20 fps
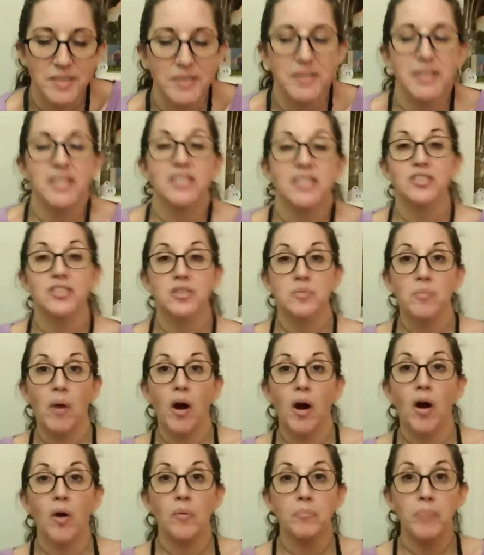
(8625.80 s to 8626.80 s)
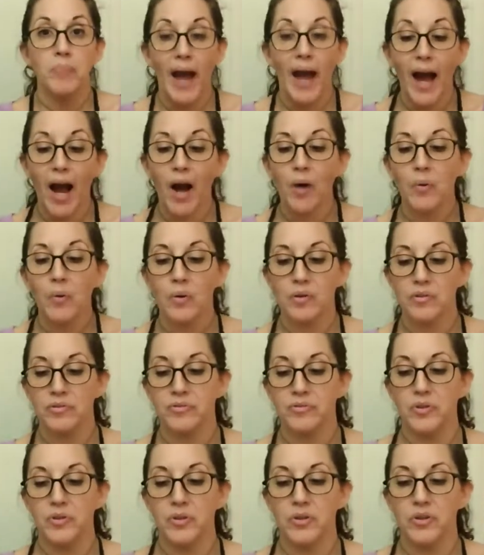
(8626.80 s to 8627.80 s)
Small,
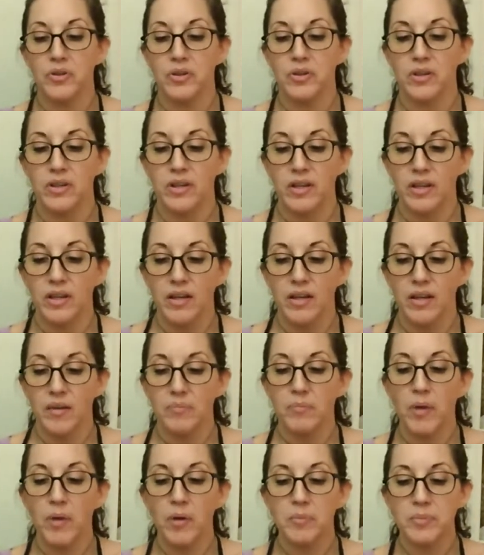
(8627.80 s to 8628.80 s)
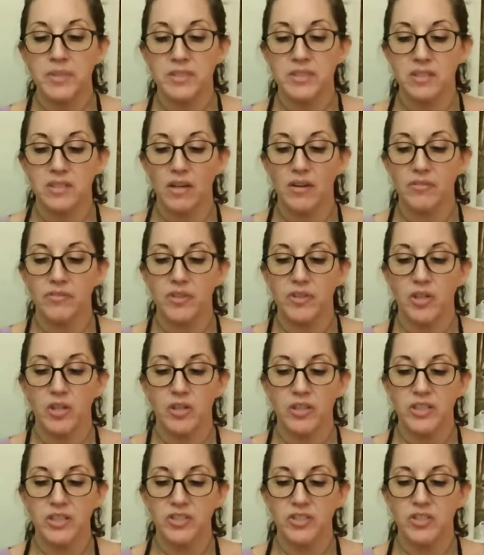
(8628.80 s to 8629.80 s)
powerful moments of
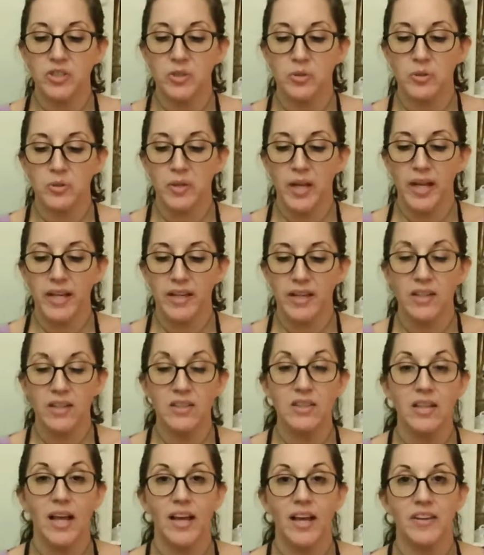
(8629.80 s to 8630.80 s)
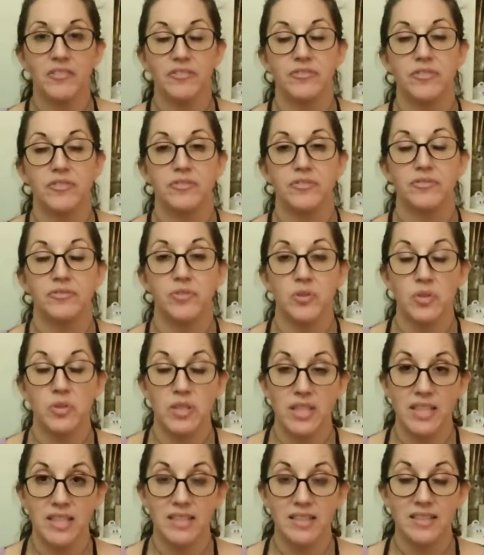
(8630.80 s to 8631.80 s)
courage create a life
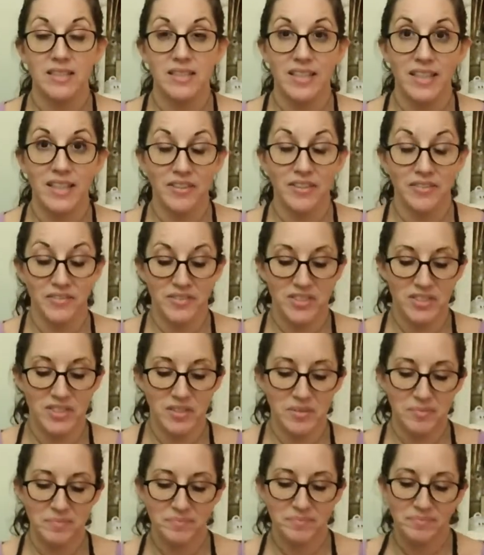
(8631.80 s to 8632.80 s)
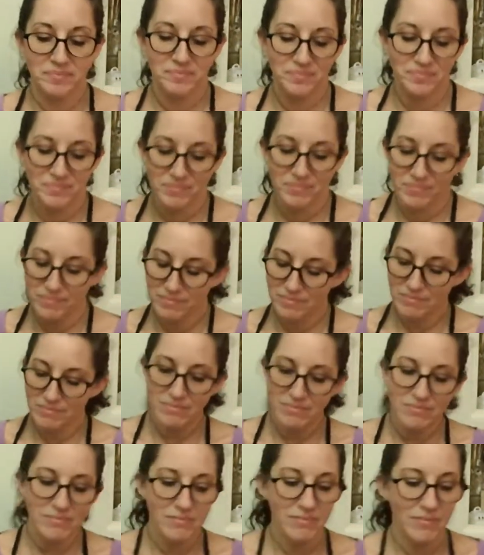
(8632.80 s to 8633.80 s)
fully lived.
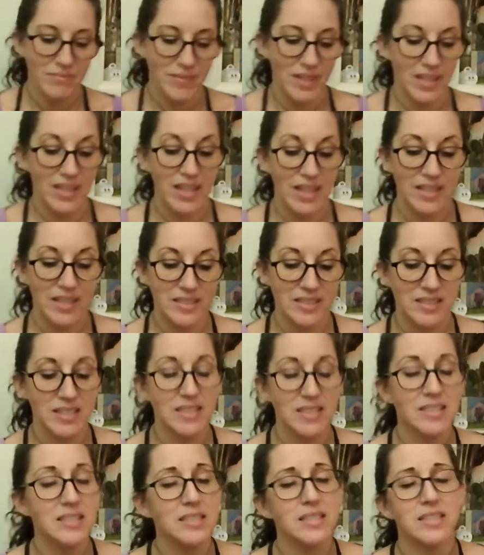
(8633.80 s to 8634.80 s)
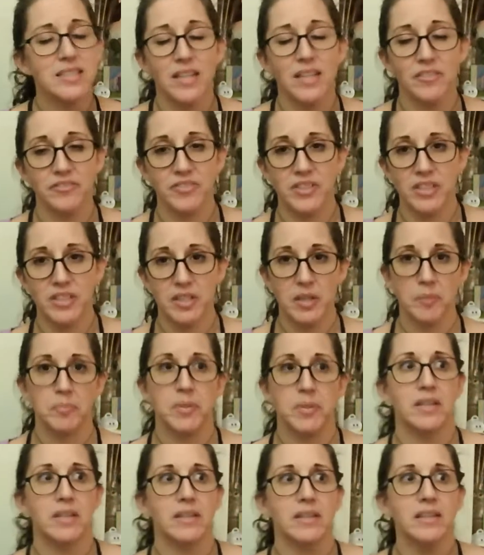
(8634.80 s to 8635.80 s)
Yes, this has definitely
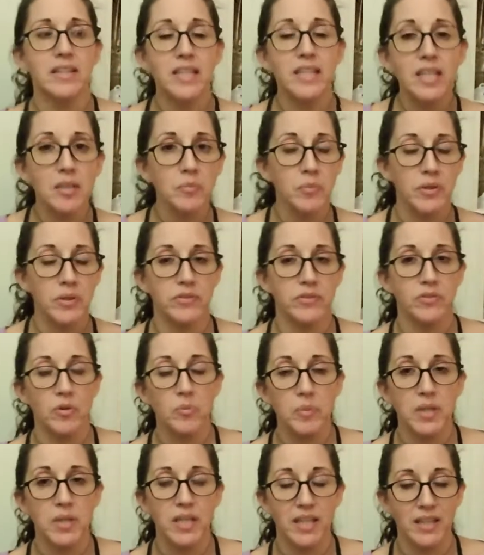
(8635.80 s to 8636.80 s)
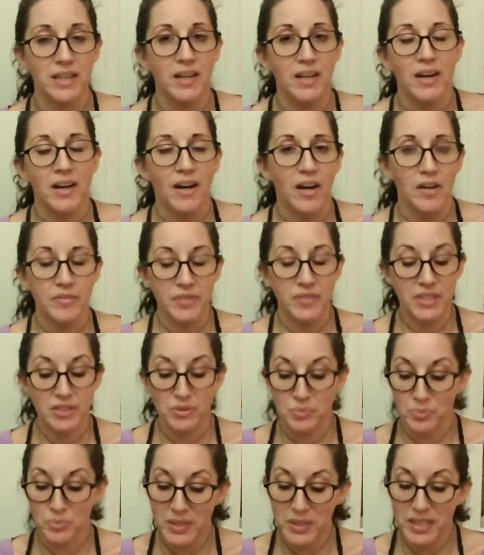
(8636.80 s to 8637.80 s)
been in theme with so many of
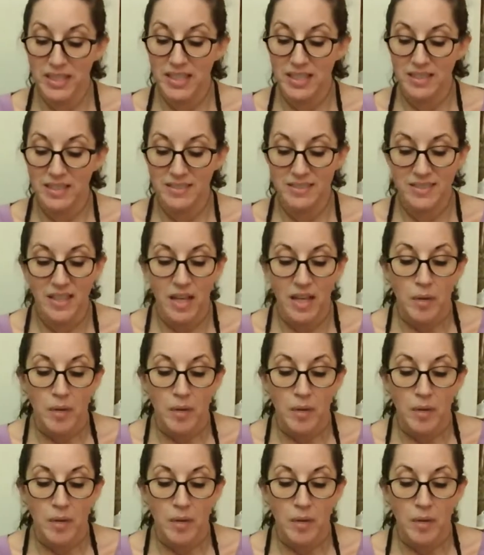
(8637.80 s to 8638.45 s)
these readings.